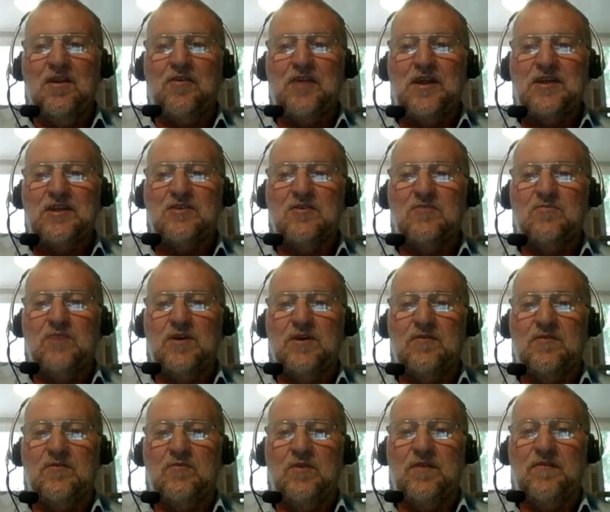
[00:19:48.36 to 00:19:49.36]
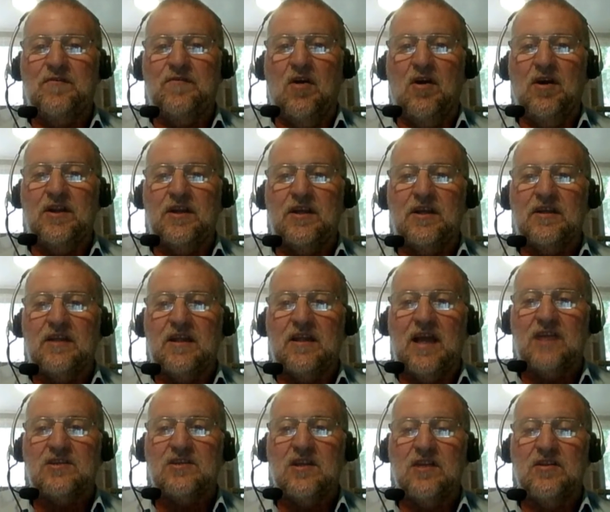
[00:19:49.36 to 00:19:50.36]
of the things that we're finding, and
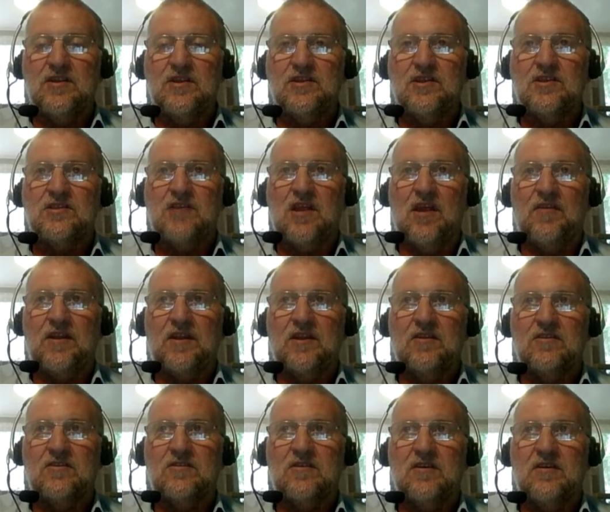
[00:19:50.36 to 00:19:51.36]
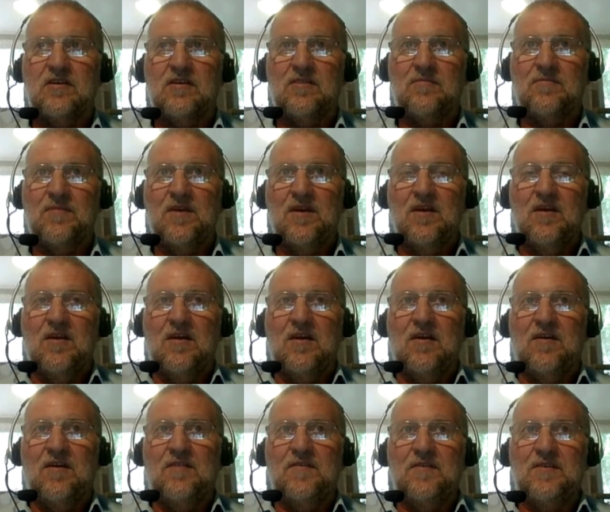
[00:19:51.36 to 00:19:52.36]
actually this is something that
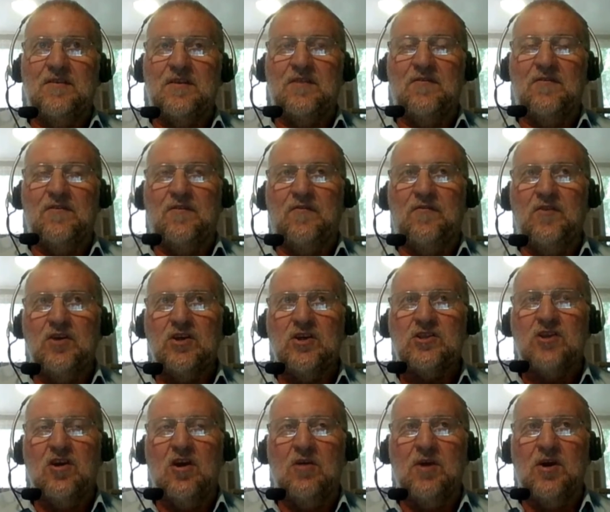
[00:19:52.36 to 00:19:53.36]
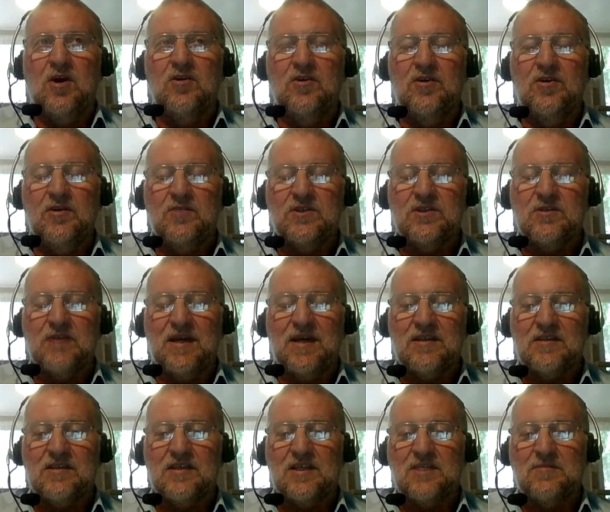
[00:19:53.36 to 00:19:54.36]
the first time I heard it was
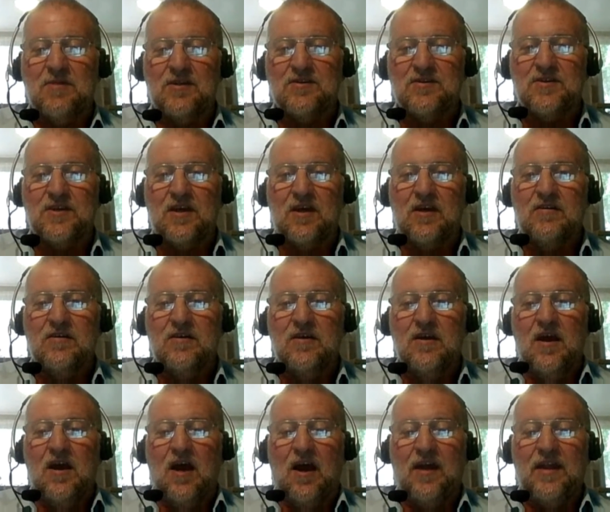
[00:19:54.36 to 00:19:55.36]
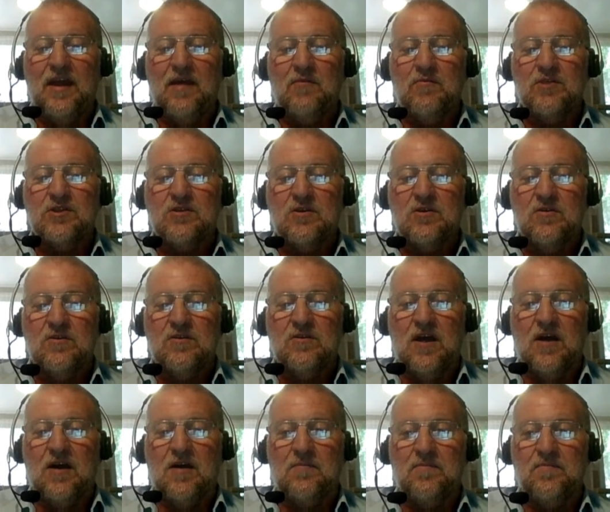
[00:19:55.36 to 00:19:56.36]
about 6 months ago, and that was
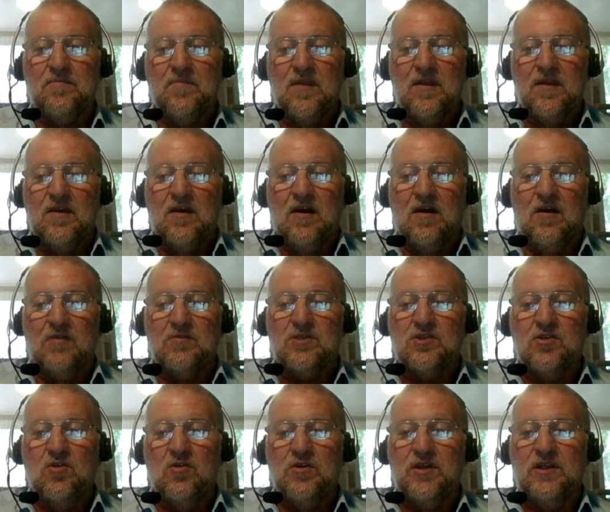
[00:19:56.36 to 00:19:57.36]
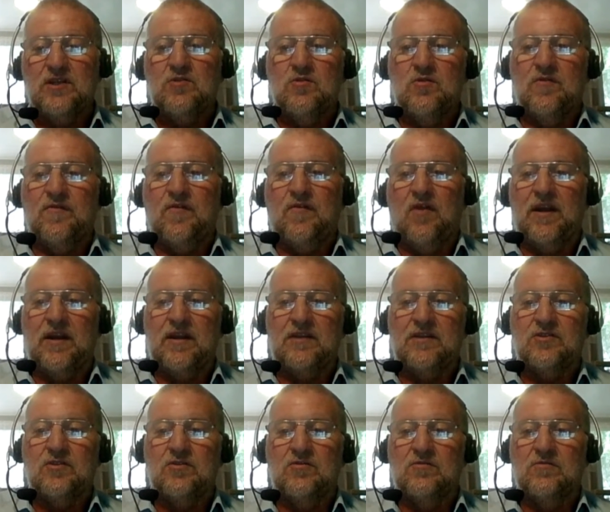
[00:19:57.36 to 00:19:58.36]
I was talking to a
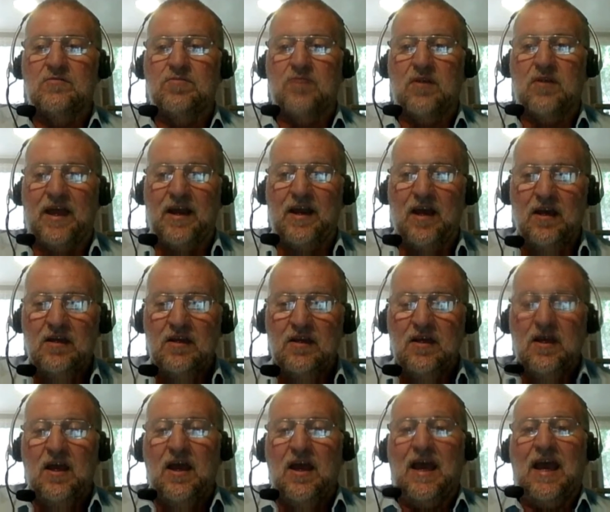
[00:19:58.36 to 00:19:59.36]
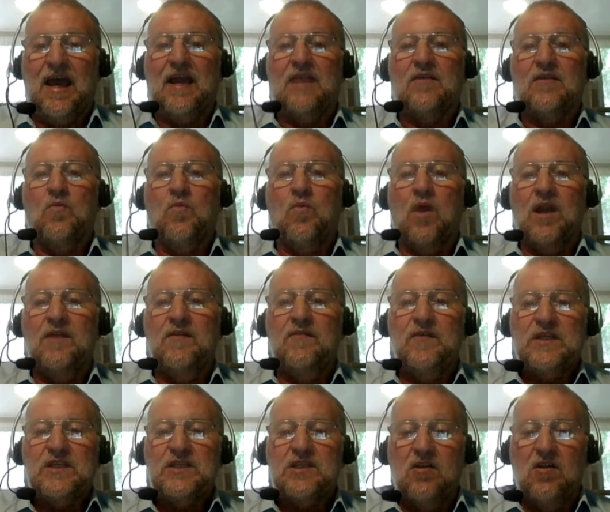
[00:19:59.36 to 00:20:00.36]
financial planner, and one of
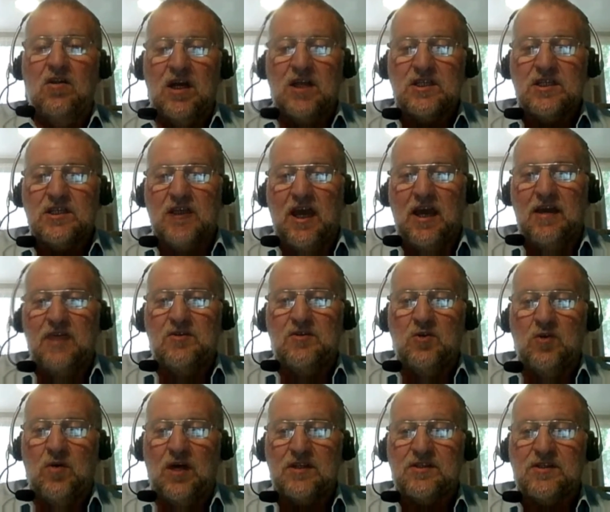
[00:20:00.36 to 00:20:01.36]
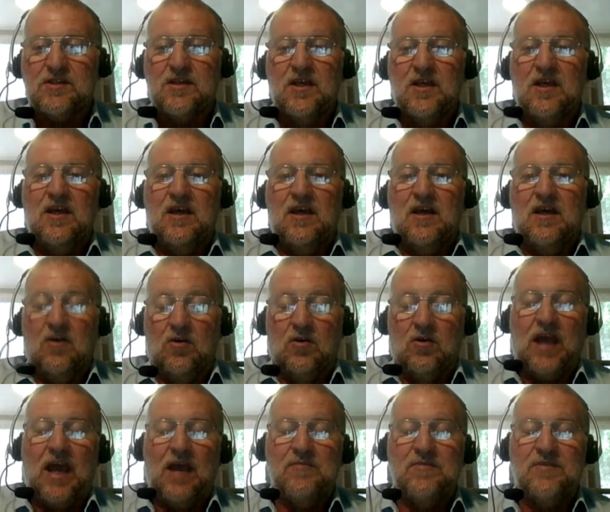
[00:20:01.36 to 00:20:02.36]
his clients came to
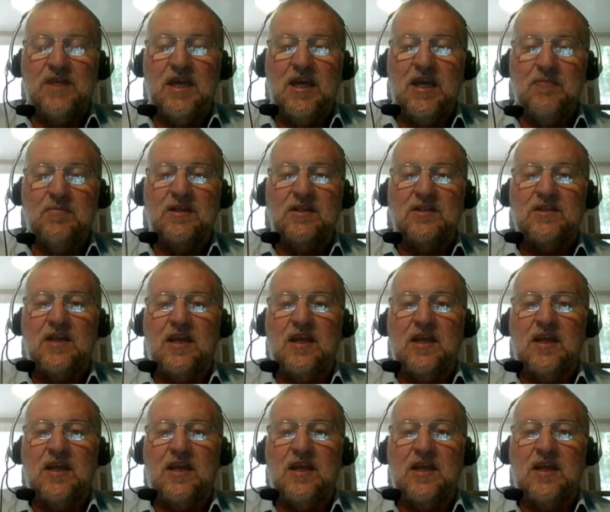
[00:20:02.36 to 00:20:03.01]
him and